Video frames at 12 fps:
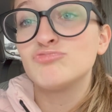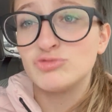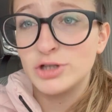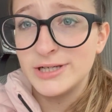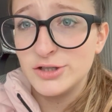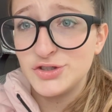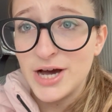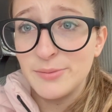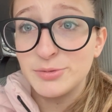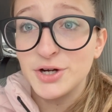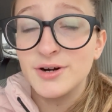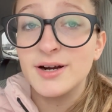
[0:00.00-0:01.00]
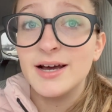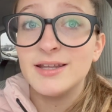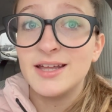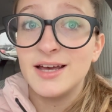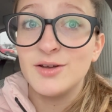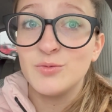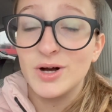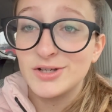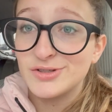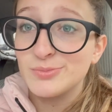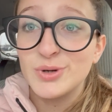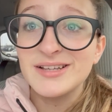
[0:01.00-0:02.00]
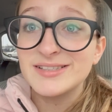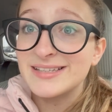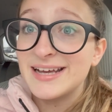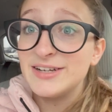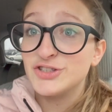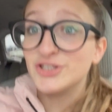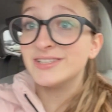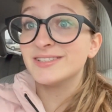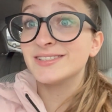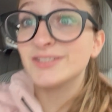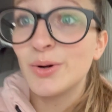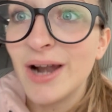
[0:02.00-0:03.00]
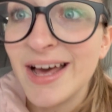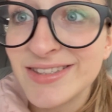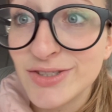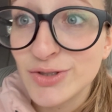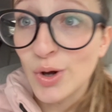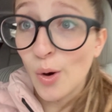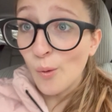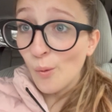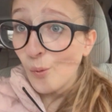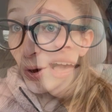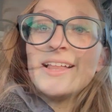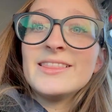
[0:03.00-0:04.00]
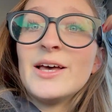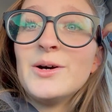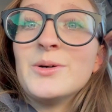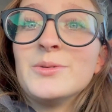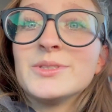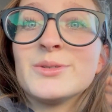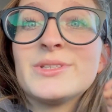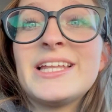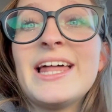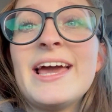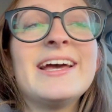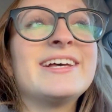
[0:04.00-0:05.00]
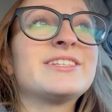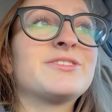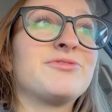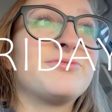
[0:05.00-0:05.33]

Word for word: read a chapter and then watch some presentations so let's go hello so today is